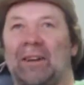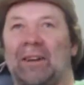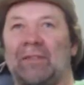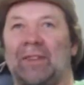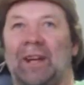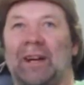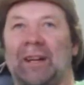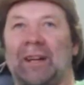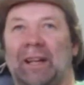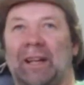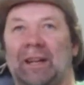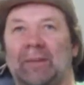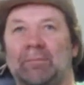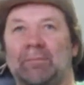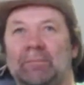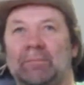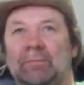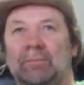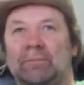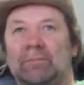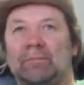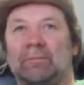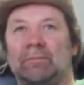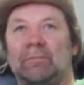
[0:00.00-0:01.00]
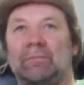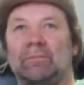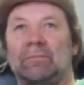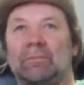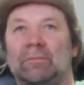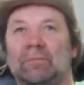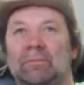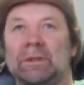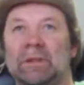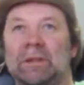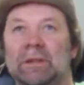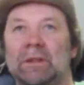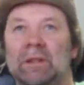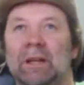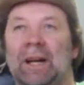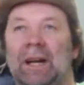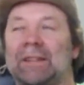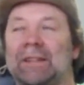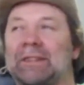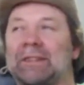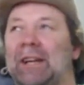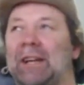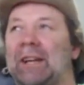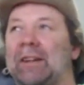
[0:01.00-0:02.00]
that game.
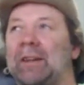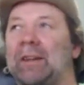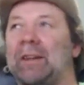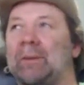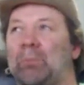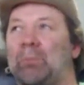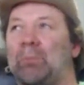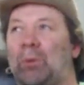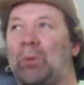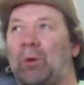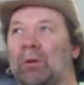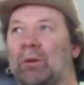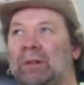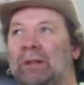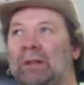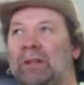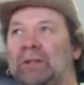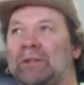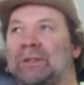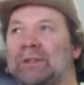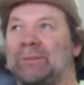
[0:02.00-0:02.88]
Actually, I think Borderlands is